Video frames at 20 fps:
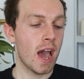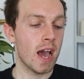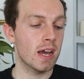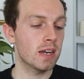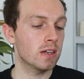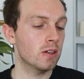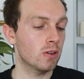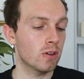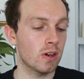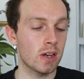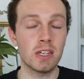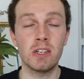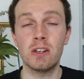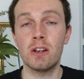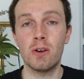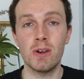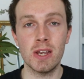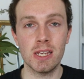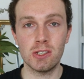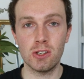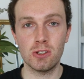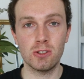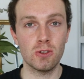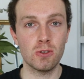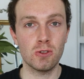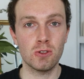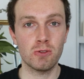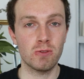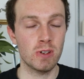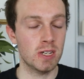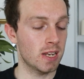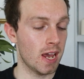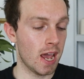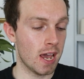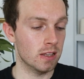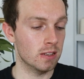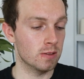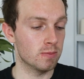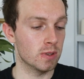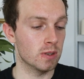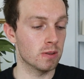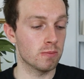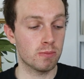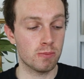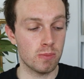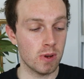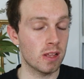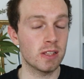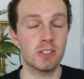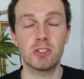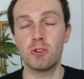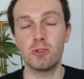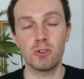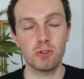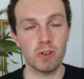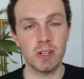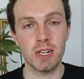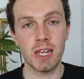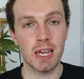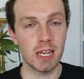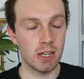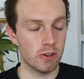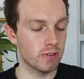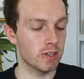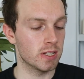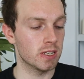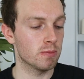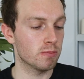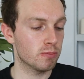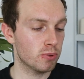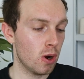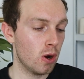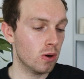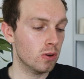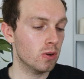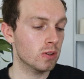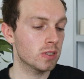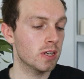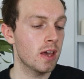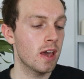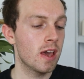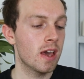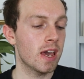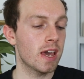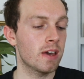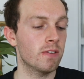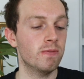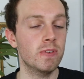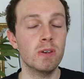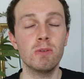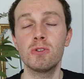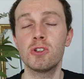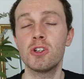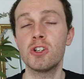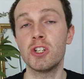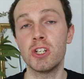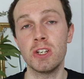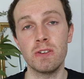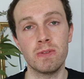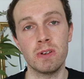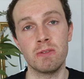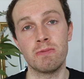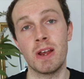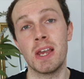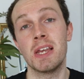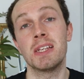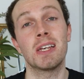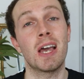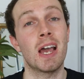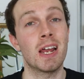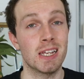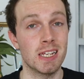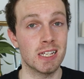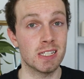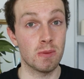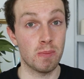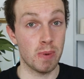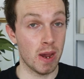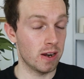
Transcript: And, you know, it's a sunscreen element, a sunscreen ingredient product. It filters U V rays and it is a